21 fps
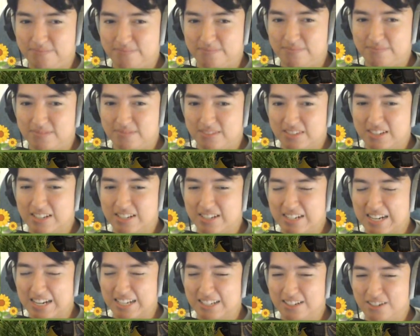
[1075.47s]
The
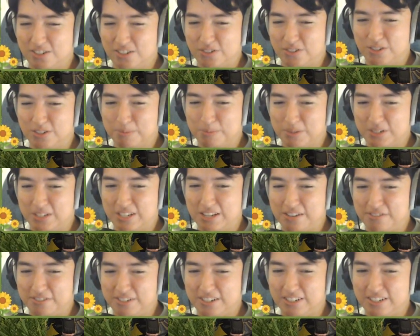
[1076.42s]
silence was almost
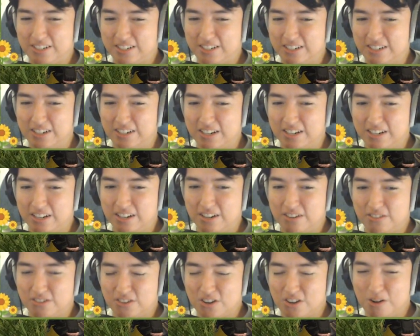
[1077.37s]
deafening.
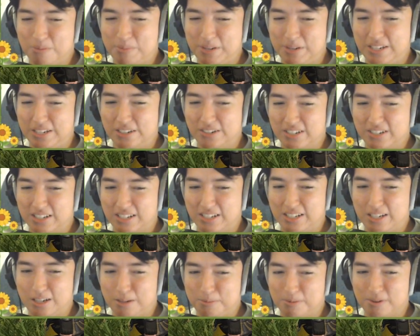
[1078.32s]
For all my years as a
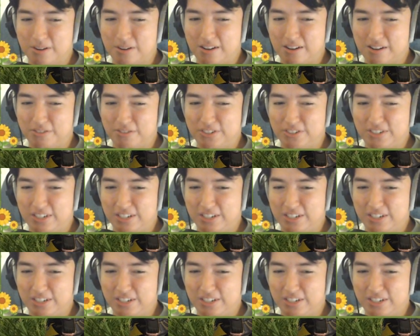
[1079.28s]
keeper, I'd never seen nor